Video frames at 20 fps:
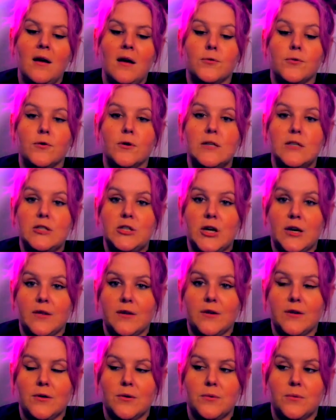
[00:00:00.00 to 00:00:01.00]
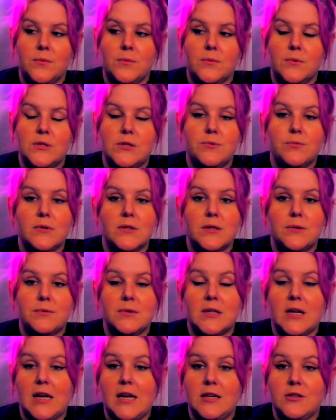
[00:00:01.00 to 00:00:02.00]
for each other was really,
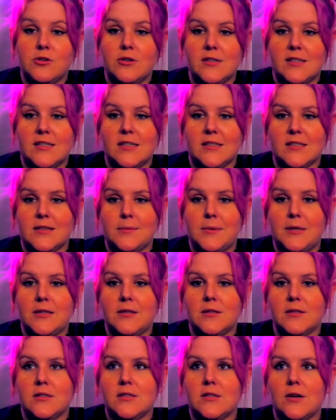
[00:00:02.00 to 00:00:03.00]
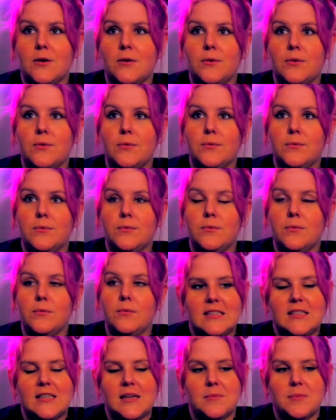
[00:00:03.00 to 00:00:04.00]
really interesting to me. So
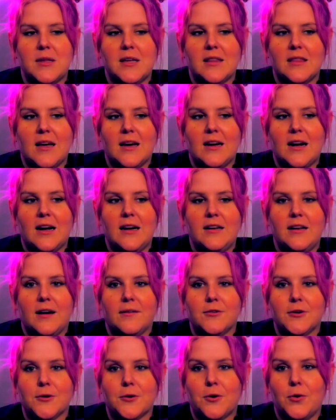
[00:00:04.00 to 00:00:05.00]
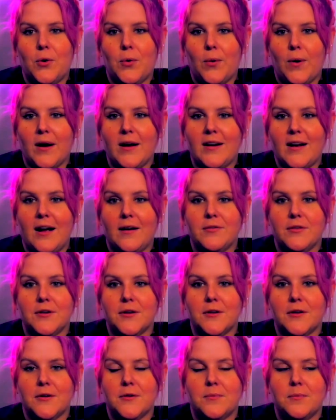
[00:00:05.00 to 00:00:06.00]
something that I never quite
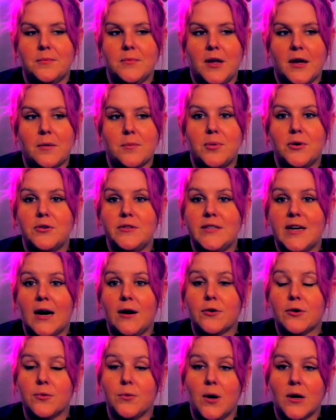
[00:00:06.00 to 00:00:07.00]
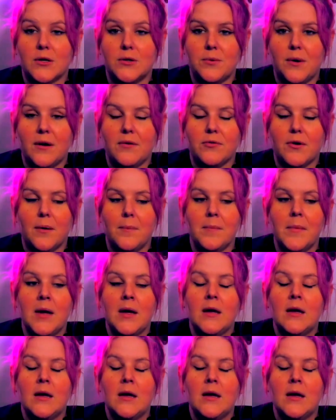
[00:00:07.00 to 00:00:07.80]
ever like put down or walked away from.